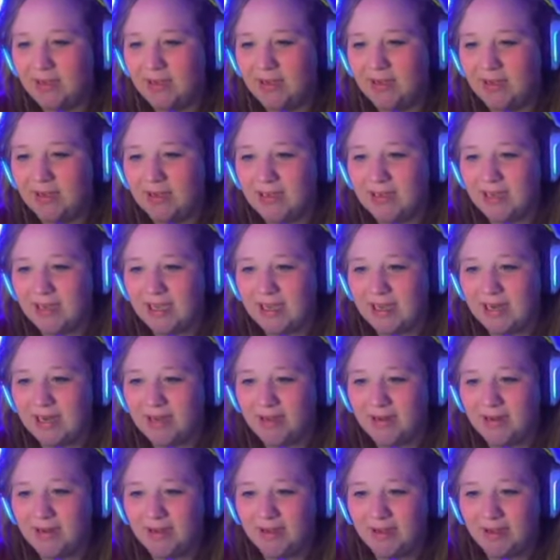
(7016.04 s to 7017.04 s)
on
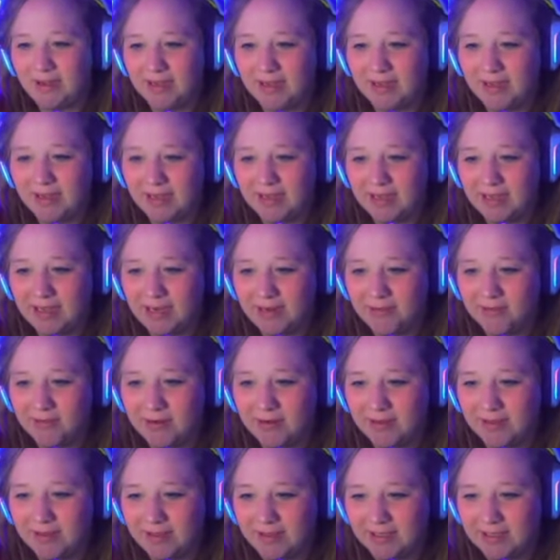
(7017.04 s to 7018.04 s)
getting, uh, getting
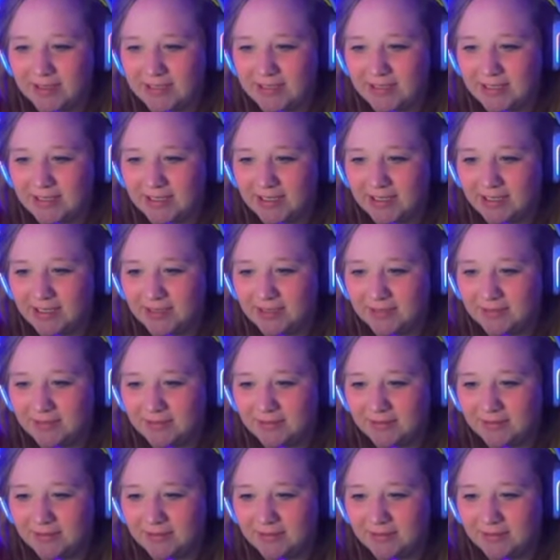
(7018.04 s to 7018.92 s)
rid of things here.